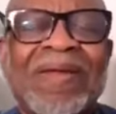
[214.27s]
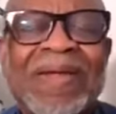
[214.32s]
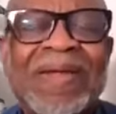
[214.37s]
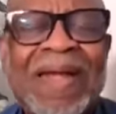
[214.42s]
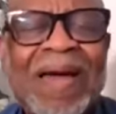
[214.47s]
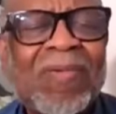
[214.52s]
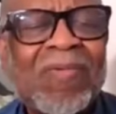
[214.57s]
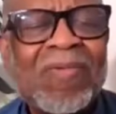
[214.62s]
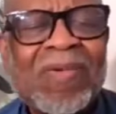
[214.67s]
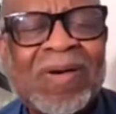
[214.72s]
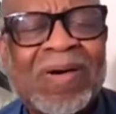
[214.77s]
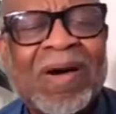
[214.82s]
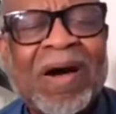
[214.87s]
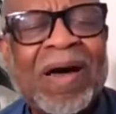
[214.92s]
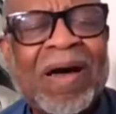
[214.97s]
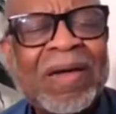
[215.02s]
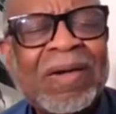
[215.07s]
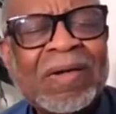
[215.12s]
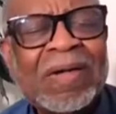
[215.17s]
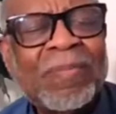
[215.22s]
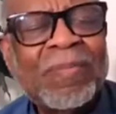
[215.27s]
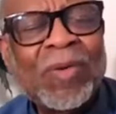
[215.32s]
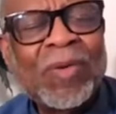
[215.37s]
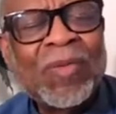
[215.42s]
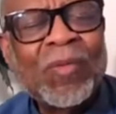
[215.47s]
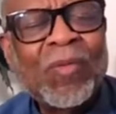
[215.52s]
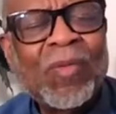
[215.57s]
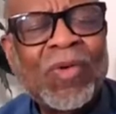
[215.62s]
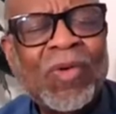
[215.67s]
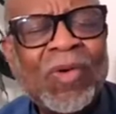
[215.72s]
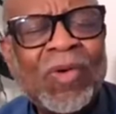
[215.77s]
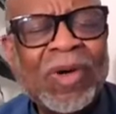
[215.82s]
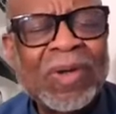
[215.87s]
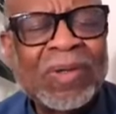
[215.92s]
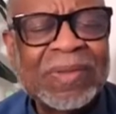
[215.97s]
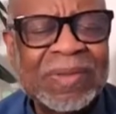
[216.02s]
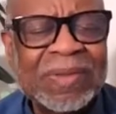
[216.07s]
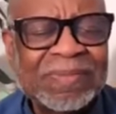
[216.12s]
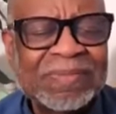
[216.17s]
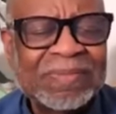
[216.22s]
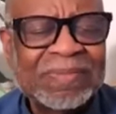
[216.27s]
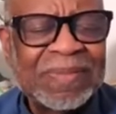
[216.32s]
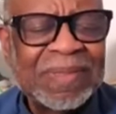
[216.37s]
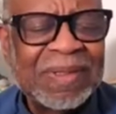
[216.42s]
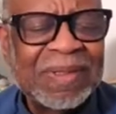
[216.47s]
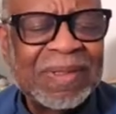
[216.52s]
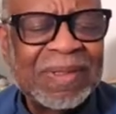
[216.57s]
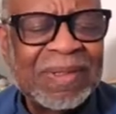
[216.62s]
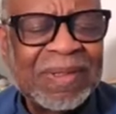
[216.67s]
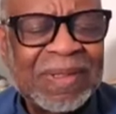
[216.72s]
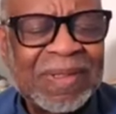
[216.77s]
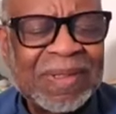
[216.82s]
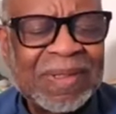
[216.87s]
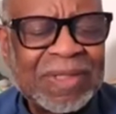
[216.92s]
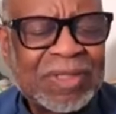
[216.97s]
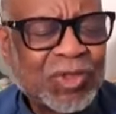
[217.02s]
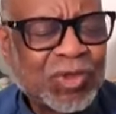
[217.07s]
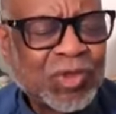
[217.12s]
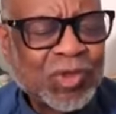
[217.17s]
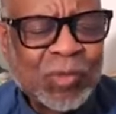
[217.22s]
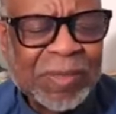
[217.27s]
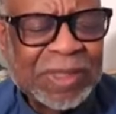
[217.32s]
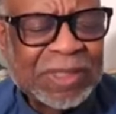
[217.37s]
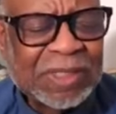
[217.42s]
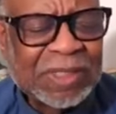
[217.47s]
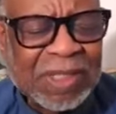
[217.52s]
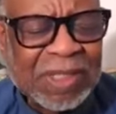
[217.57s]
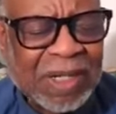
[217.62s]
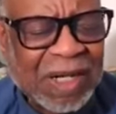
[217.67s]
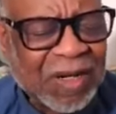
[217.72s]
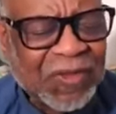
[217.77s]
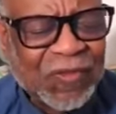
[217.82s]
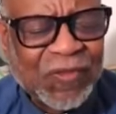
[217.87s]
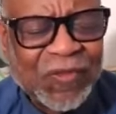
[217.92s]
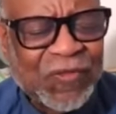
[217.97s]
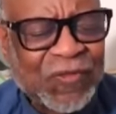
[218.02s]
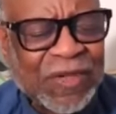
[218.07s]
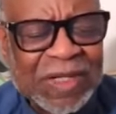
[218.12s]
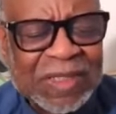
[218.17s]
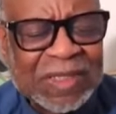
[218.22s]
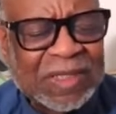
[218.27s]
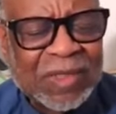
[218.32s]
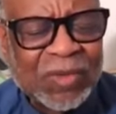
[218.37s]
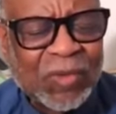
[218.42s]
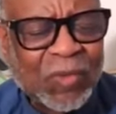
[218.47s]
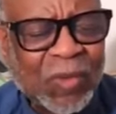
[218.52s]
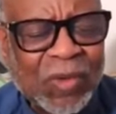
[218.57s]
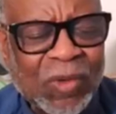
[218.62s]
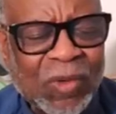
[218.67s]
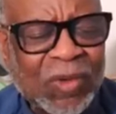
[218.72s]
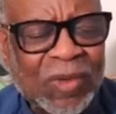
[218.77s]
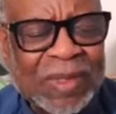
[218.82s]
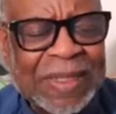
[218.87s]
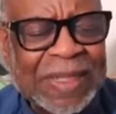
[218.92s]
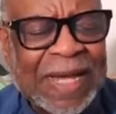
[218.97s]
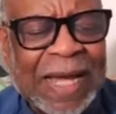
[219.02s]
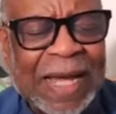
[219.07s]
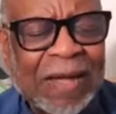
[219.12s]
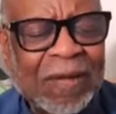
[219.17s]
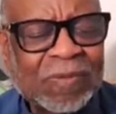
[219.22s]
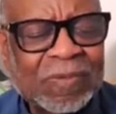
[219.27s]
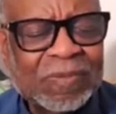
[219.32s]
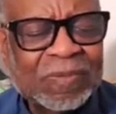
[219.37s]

Now, God, look upon the world. So much conflict in the world now.